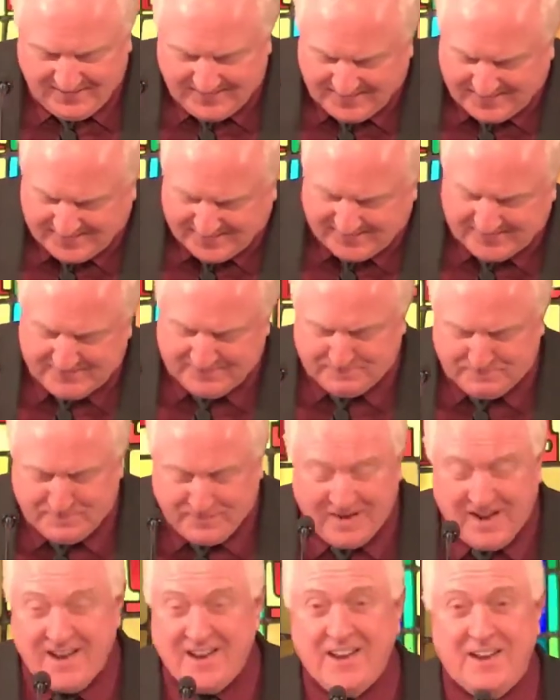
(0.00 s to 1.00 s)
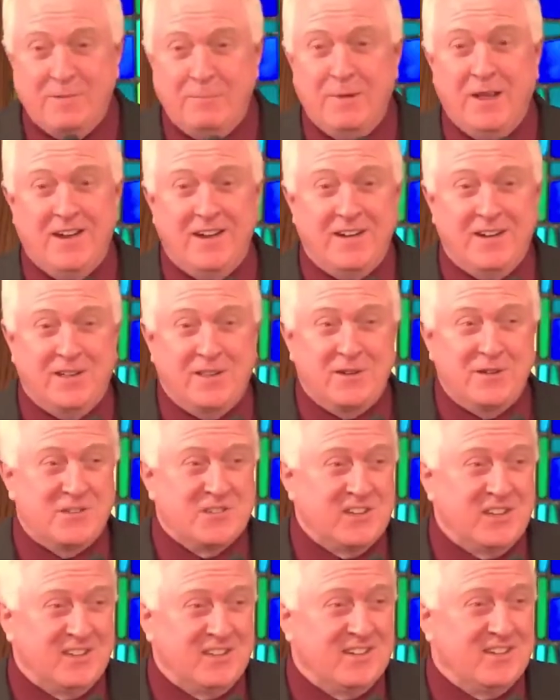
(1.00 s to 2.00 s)
Um, but I didn't meet another
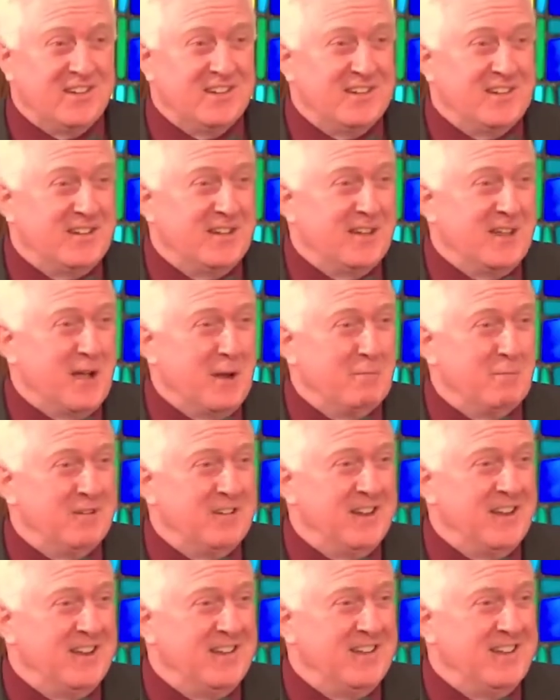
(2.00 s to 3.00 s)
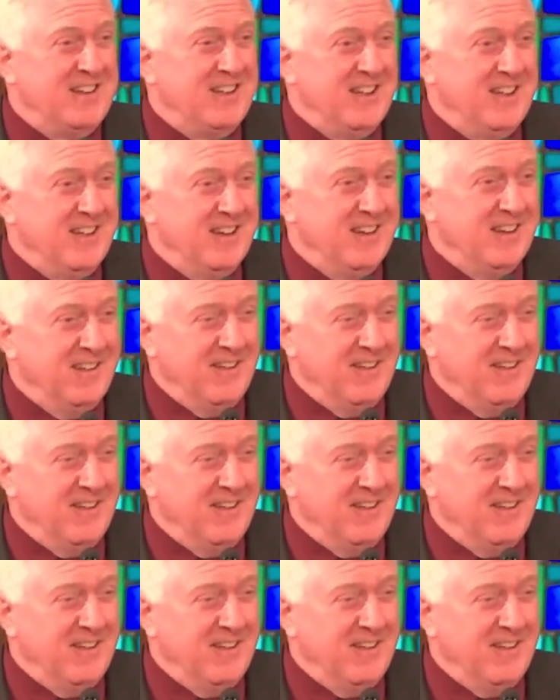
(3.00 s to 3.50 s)
Justin until I was 18.